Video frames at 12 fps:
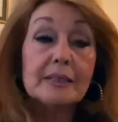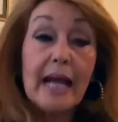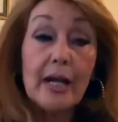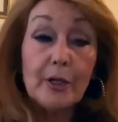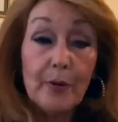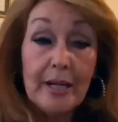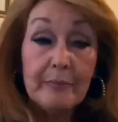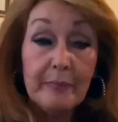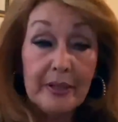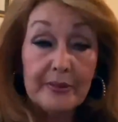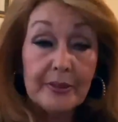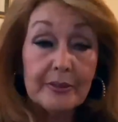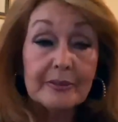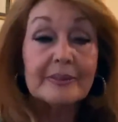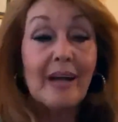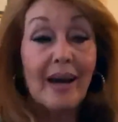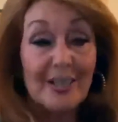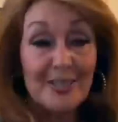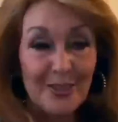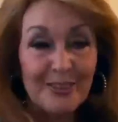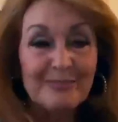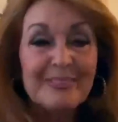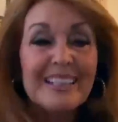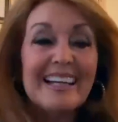because our grandmother,
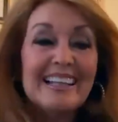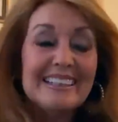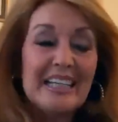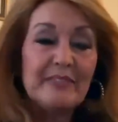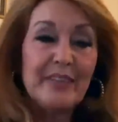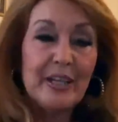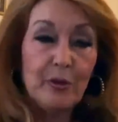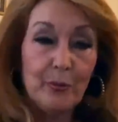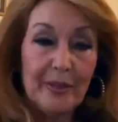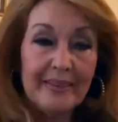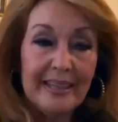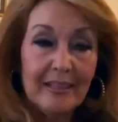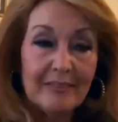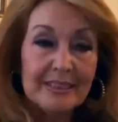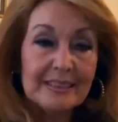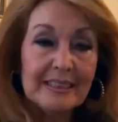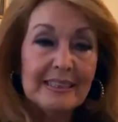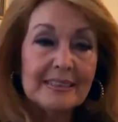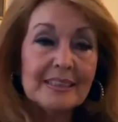Dodger, lived there with Elvis.